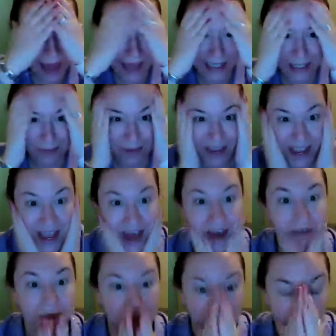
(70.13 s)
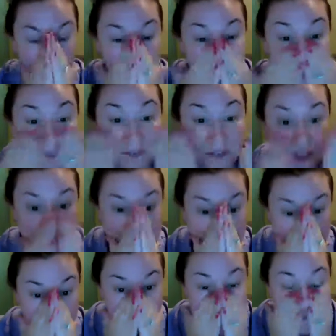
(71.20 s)
SPF
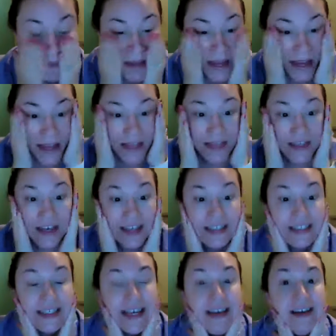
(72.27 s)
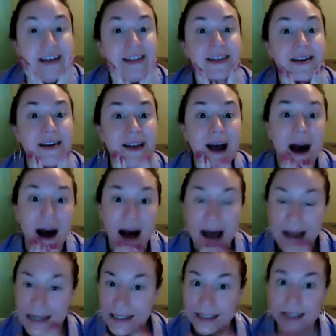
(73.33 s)
15. This is
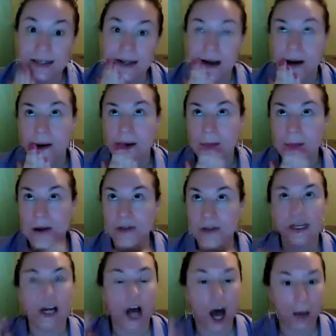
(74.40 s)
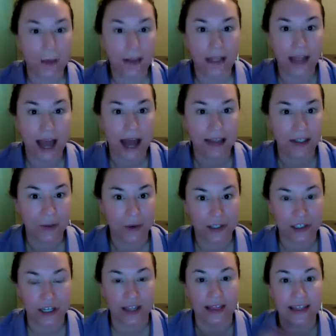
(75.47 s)
not, most commonly asked
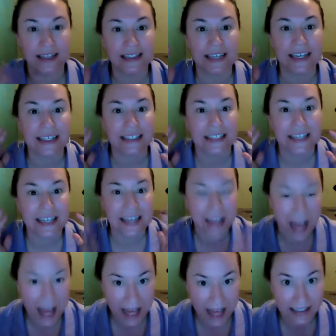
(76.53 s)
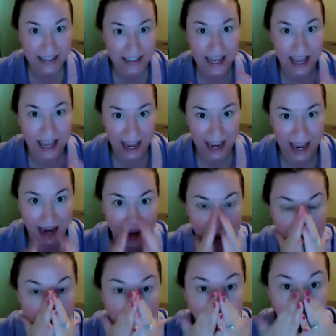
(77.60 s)
question, this is not a
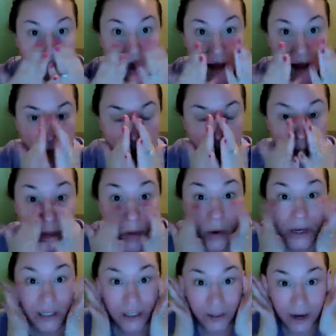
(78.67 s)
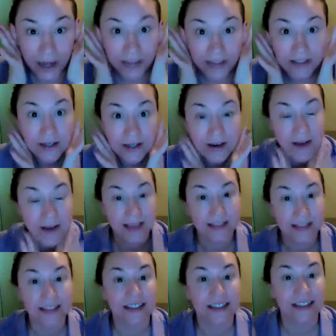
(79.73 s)
moisturizer. Okay.
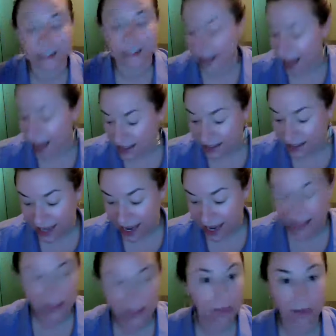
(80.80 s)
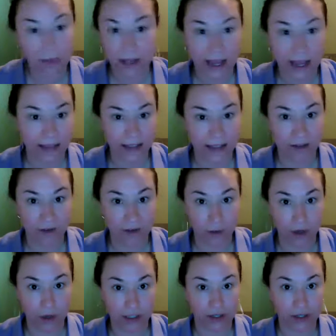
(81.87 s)
This does not take the place of your
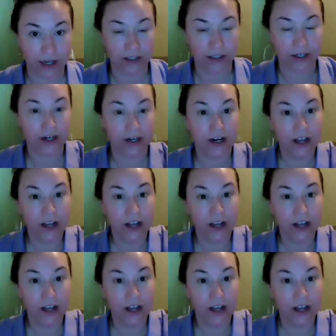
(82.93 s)
moisturizer.